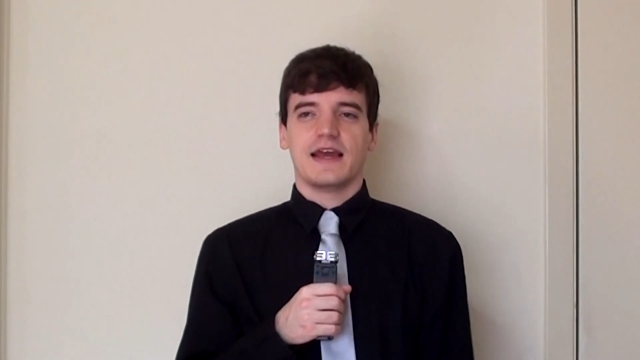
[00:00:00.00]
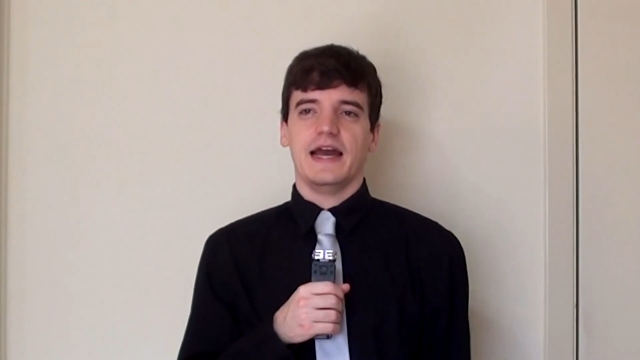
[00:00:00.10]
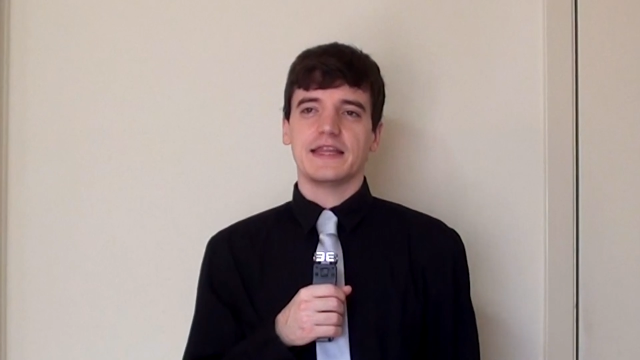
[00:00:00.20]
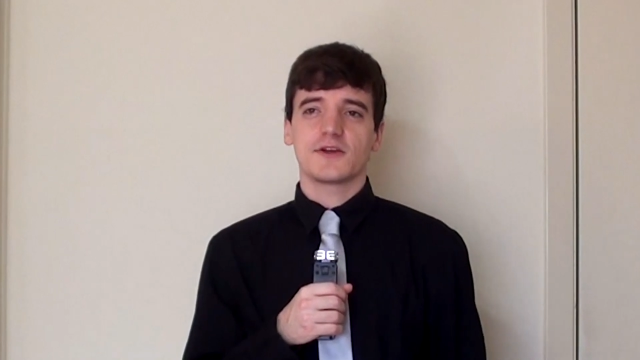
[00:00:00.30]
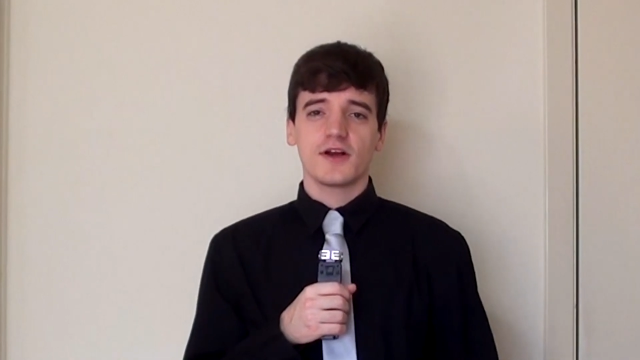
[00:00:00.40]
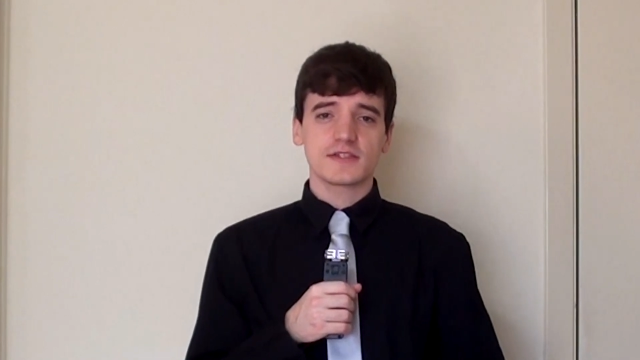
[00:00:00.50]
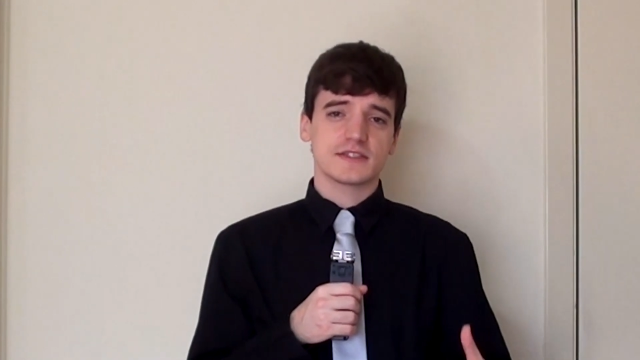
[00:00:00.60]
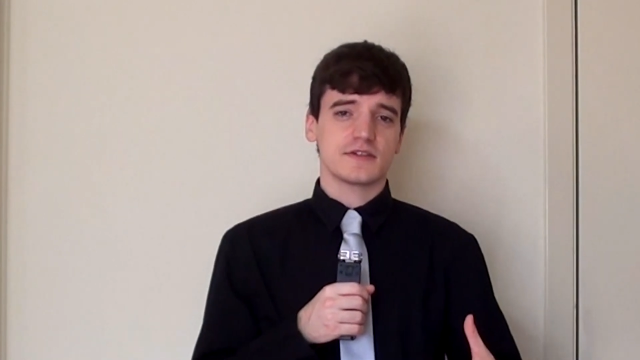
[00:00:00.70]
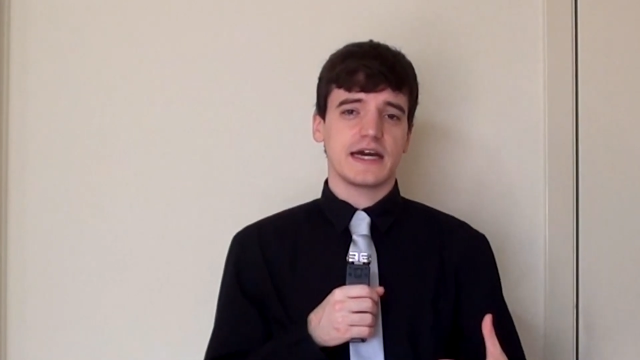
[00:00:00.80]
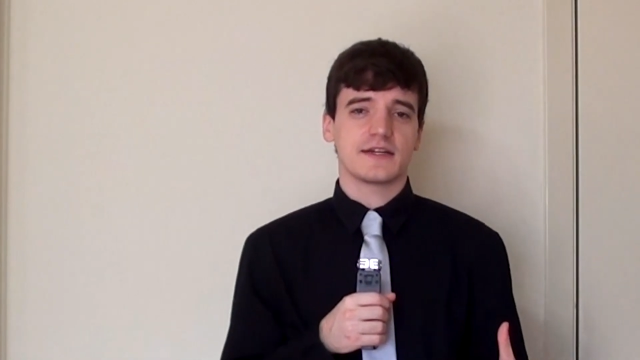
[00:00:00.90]
And they're all
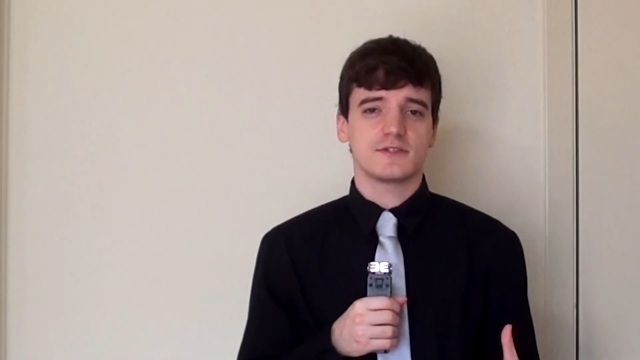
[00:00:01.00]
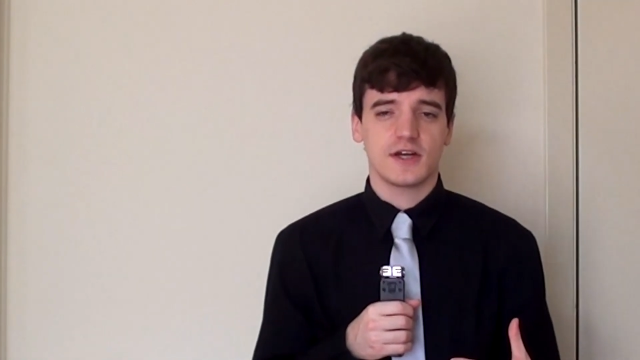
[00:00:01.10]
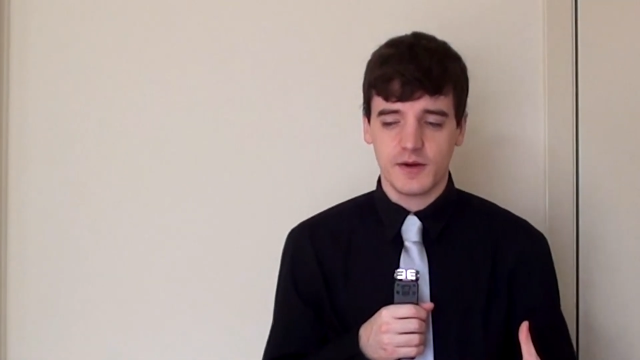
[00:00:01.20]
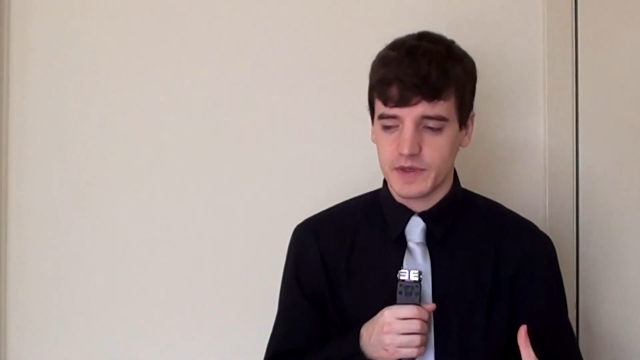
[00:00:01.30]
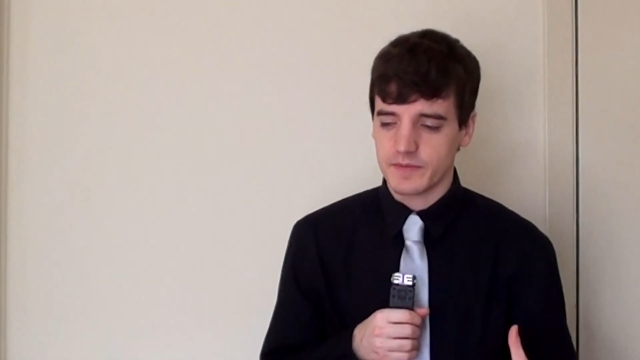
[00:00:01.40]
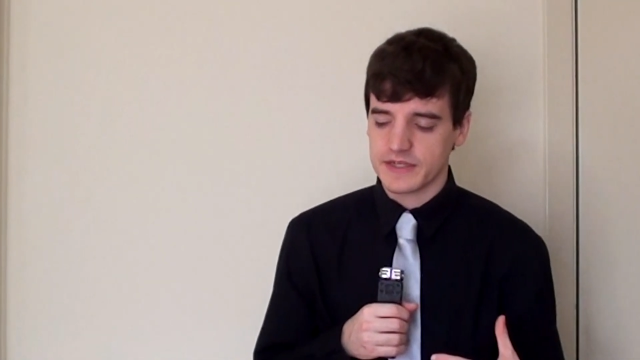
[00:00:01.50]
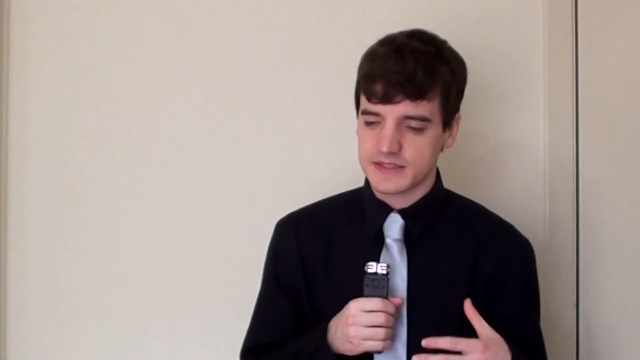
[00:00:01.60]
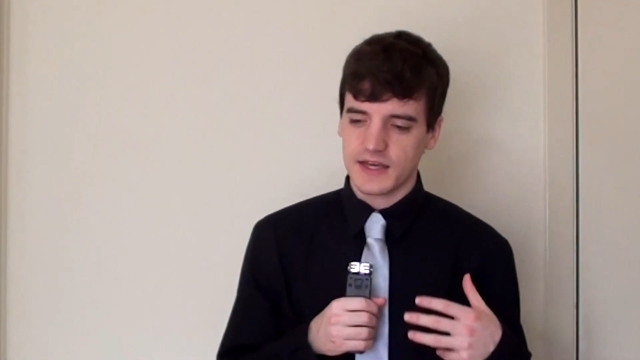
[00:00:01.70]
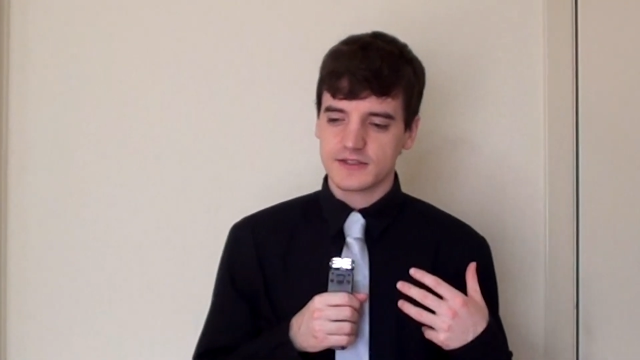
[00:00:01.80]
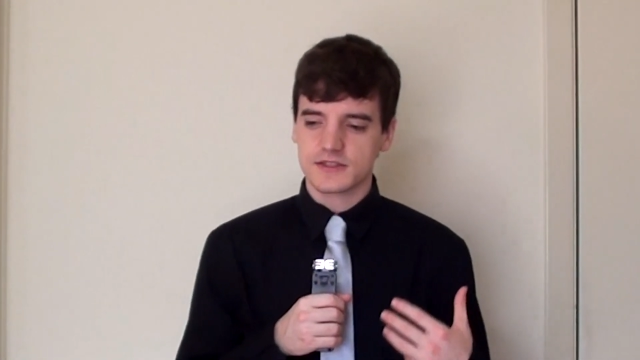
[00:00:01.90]
still kind of charming because
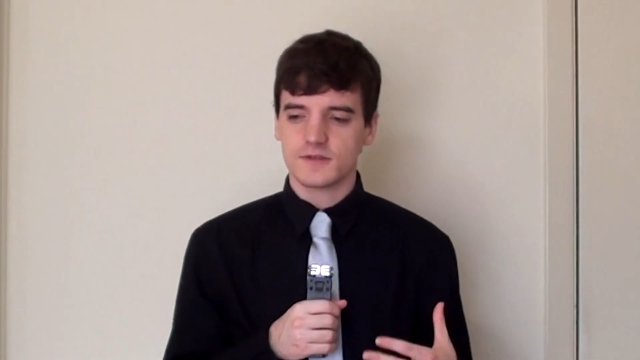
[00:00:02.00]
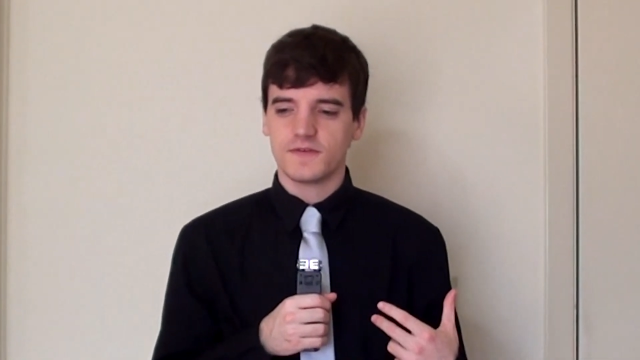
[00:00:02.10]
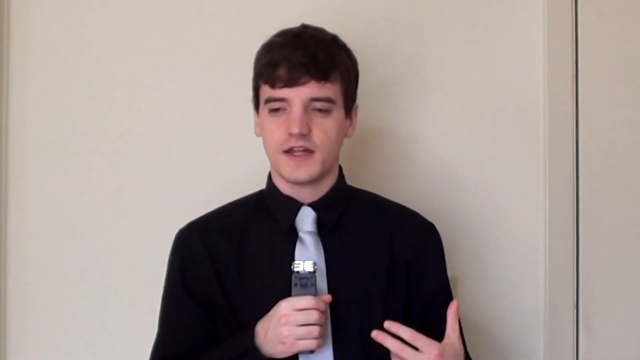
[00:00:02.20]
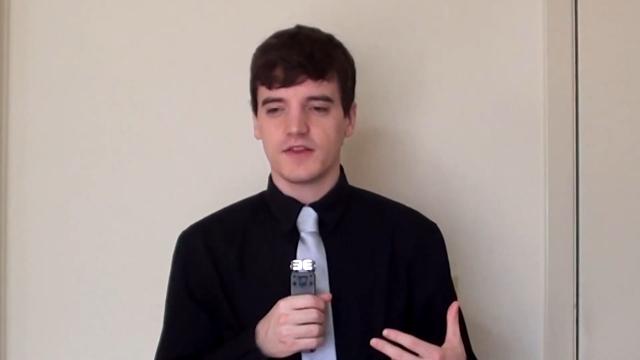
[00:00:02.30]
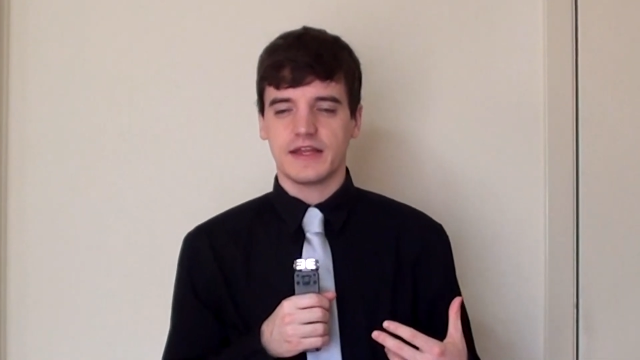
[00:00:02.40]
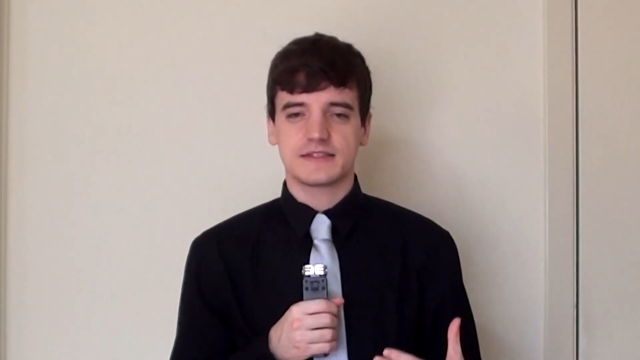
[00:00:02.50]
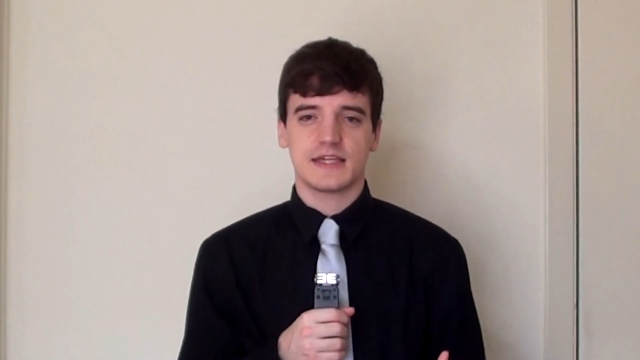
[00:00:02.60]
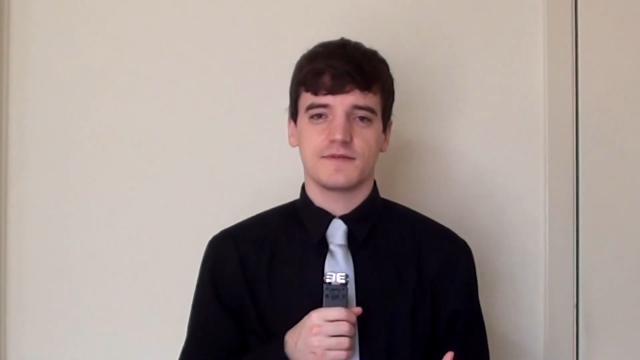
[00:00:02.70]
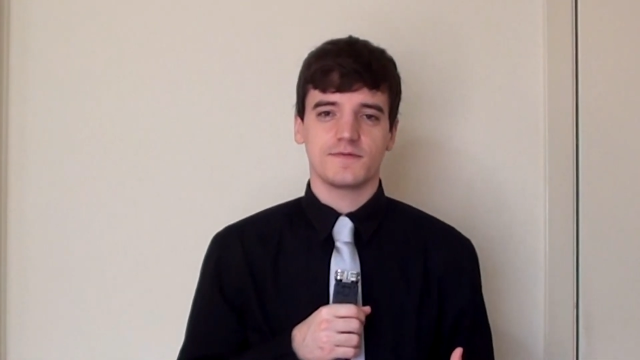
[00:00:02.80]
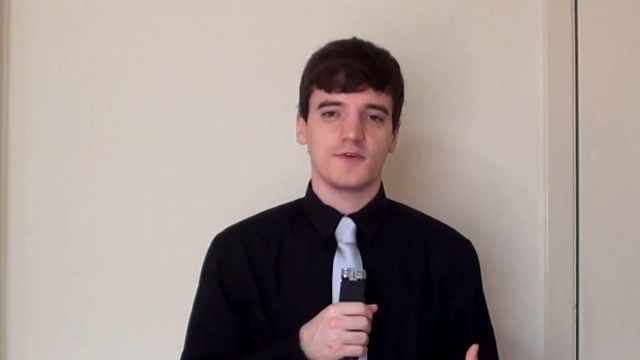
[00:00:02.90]
they all still follow that
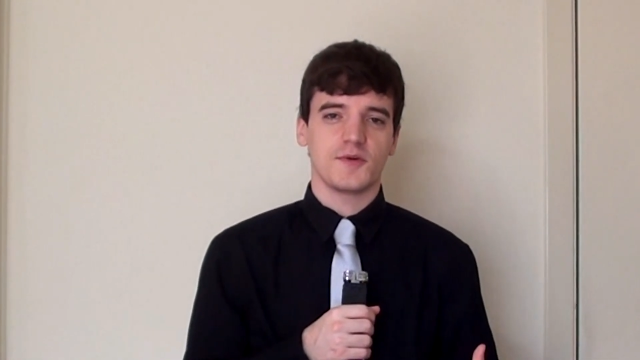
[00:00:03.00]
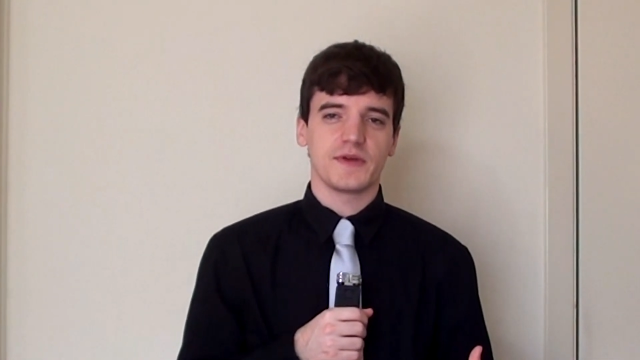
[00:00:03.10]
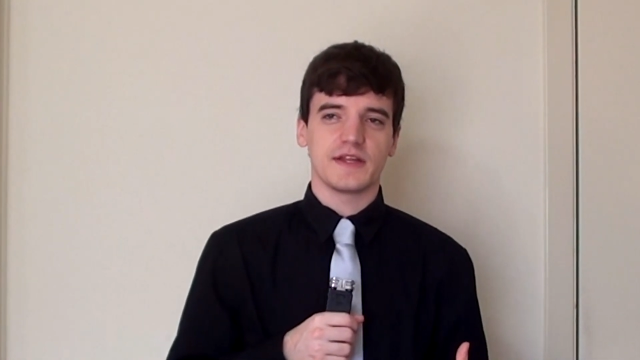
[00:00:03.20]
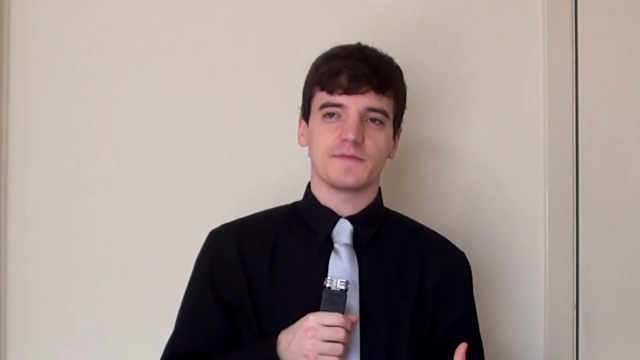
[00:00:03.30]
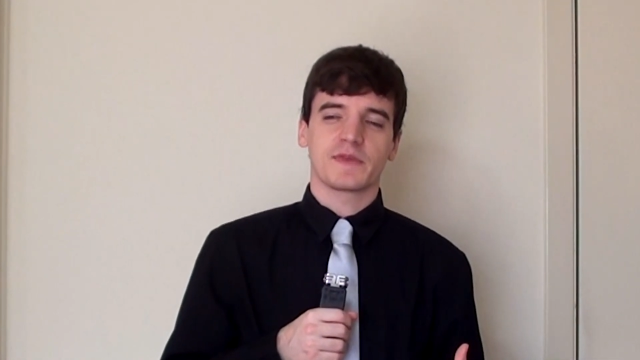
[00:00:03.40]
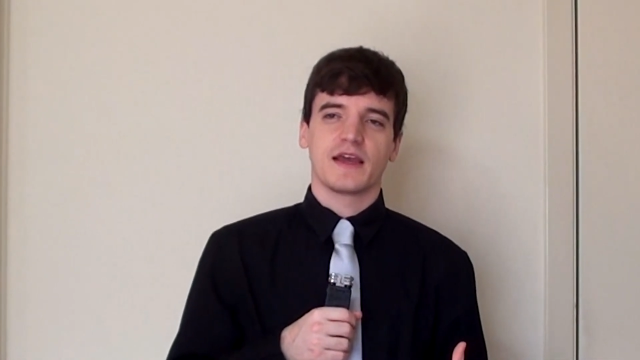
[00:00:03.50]
same formula.